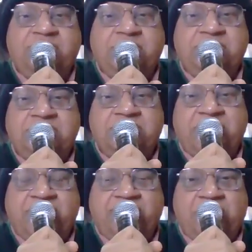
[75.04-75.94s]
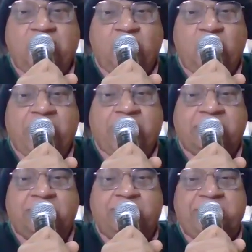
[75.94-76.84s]
just have a look
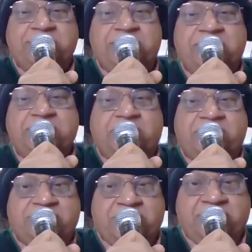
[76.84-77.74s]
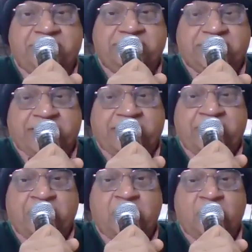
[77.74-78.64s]
at the basic structural
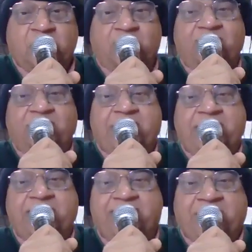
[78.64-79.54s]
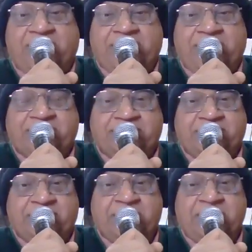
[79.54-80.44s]
design of any fatty
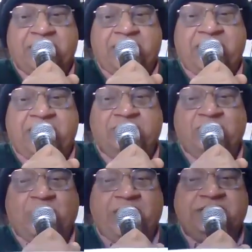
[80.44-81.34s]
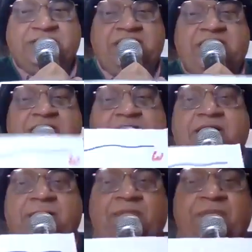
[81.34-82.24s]
acid. As you can see
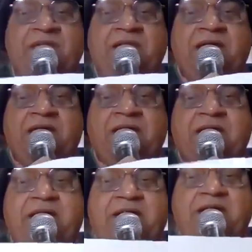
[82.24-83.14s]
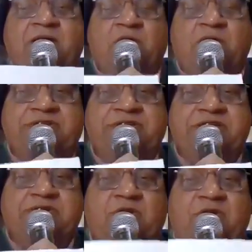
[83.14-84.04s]
here, it
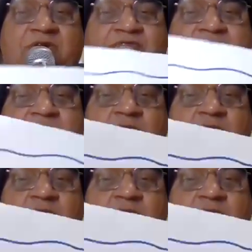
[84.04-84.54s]
consists of a